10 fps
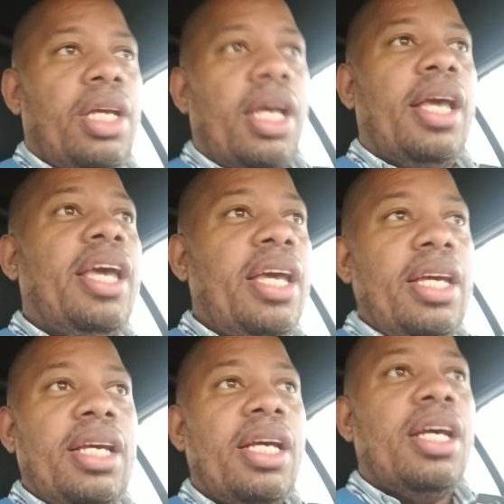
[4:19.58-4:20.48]

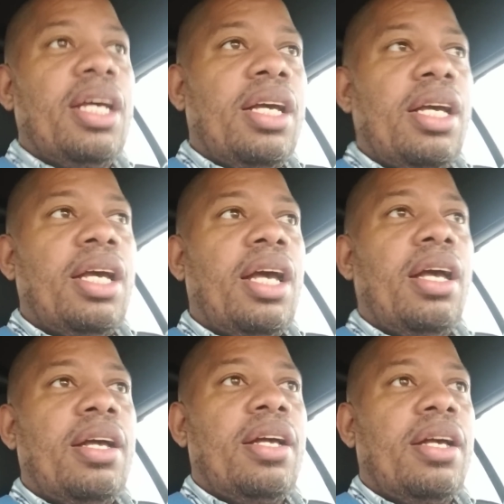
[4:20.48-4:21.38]
he
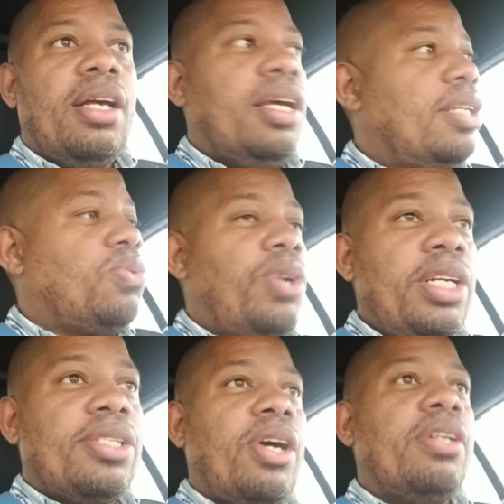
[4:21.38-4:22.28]
has
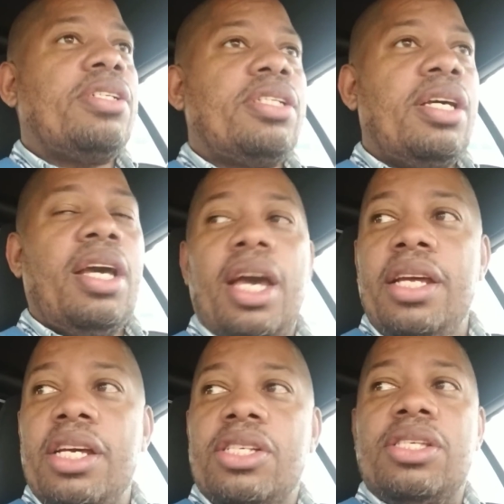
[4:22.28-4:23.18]
researched and
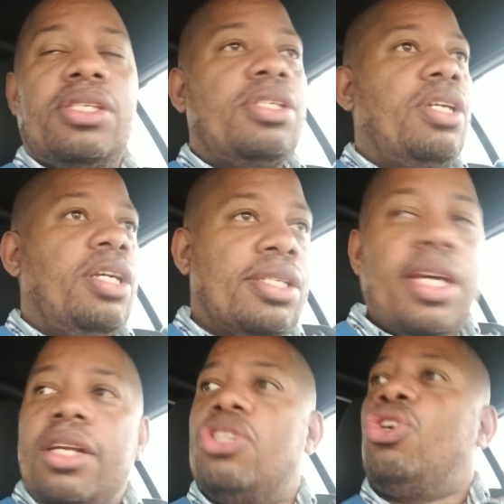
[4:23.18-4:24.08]
he's
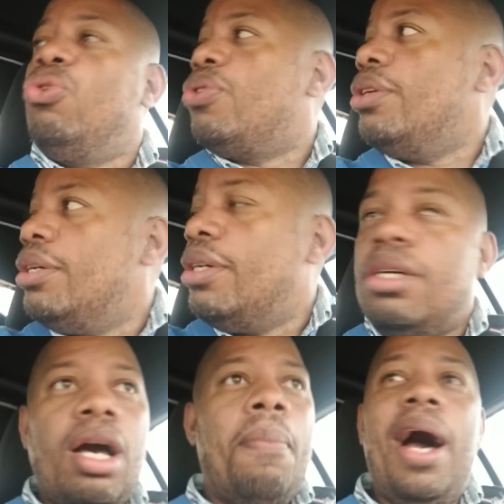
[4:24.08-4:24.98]
telling the truth
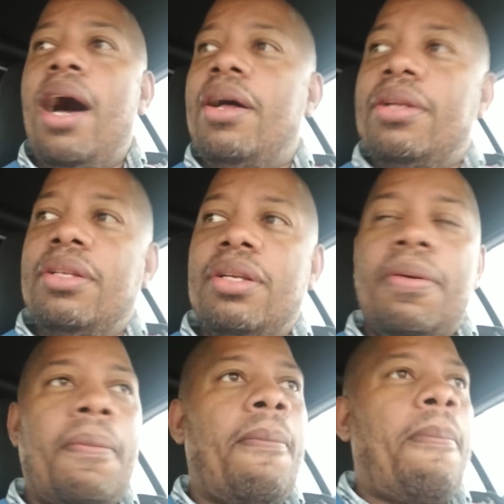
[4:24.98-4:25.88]
about
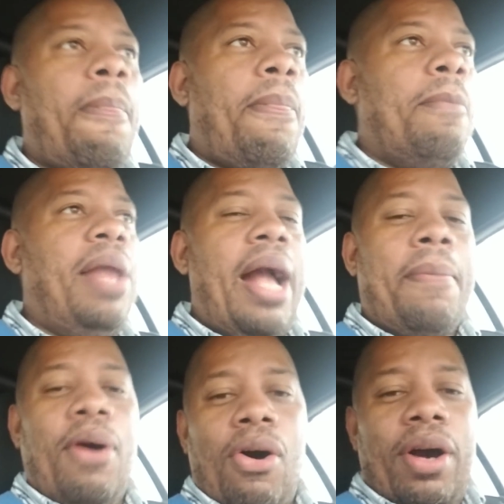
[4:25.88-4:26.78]
black
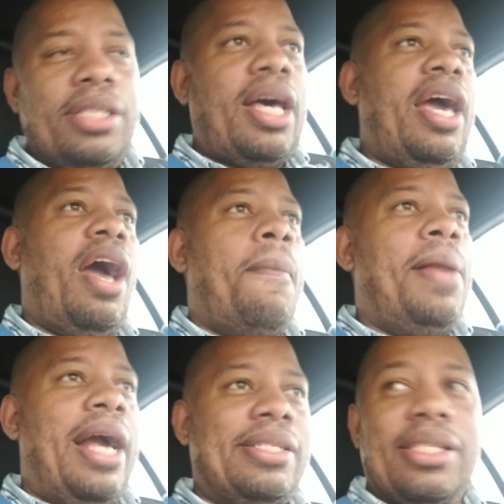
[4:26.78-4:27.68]
boys. I have
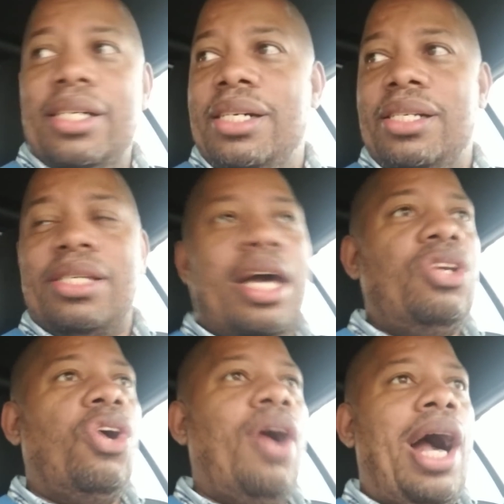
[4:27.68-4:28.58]
black sons. I
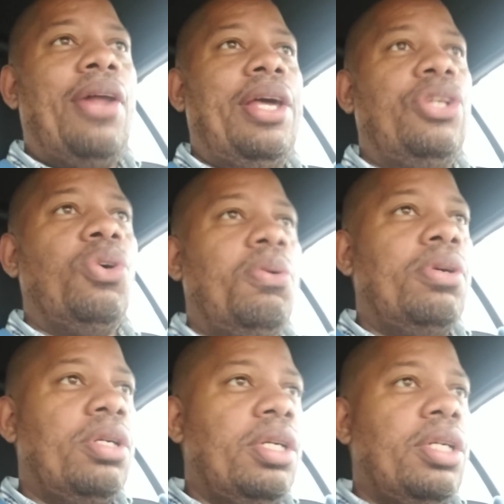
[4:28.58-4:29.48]
know how they do
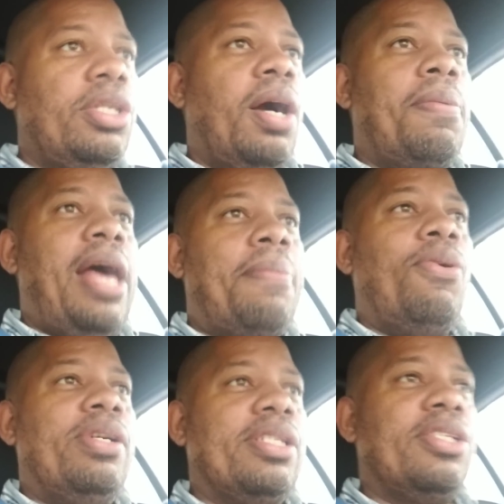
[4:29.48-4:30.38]
young black
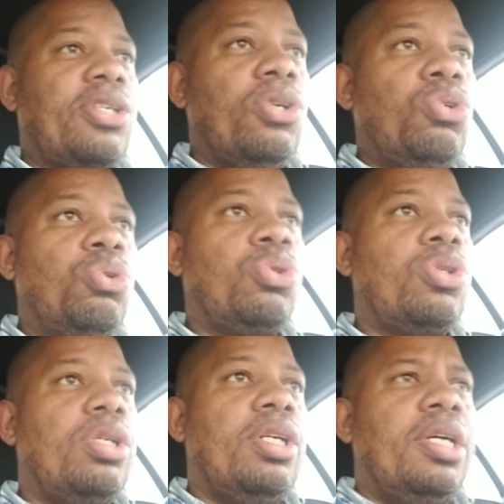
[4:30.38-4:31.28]
boys in the schools.
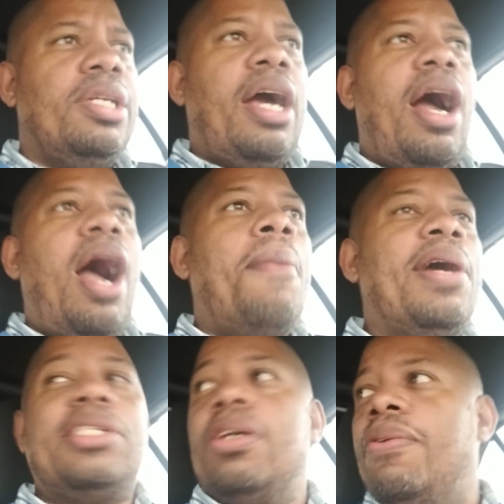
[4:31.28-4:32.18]
Now, how
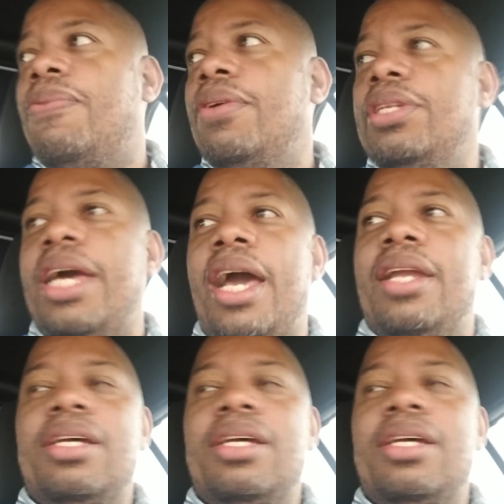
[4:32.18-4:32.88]
much of that